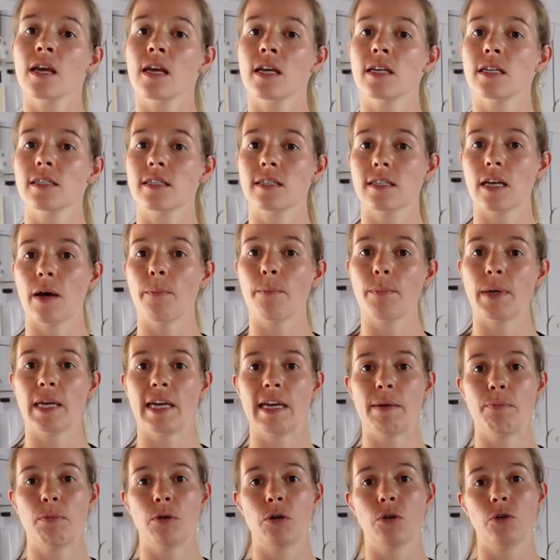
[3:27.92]
some
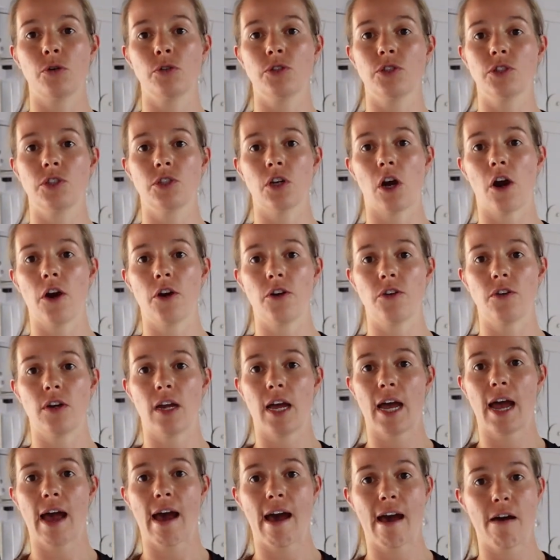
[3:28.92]
people don't
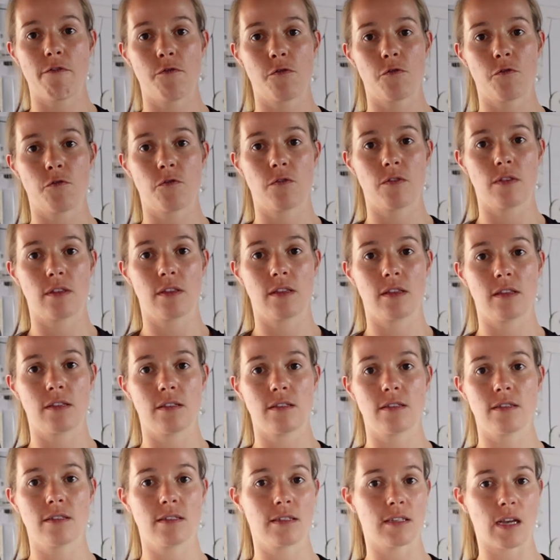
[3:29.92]
have
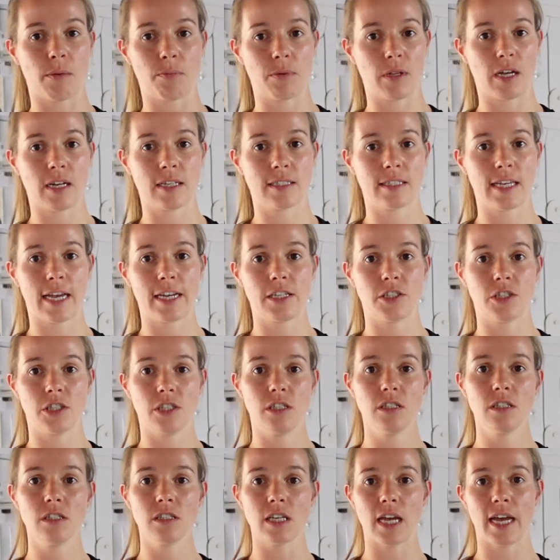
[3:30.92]

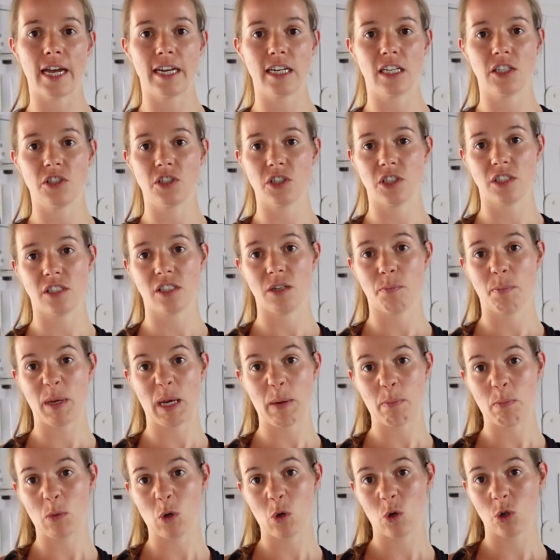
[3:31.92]
subluxations and are just a
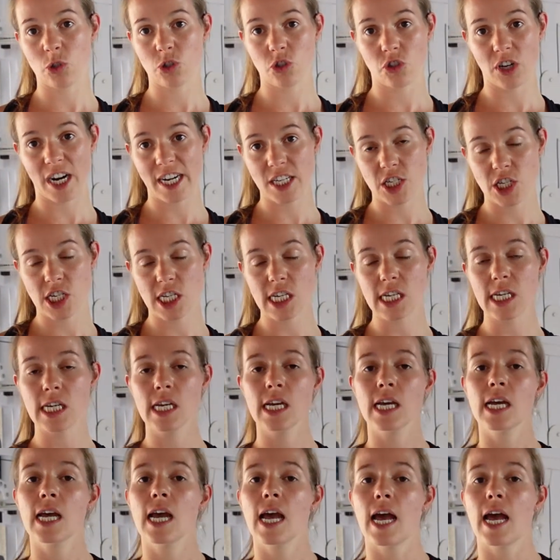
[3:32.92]
bit more stretchy.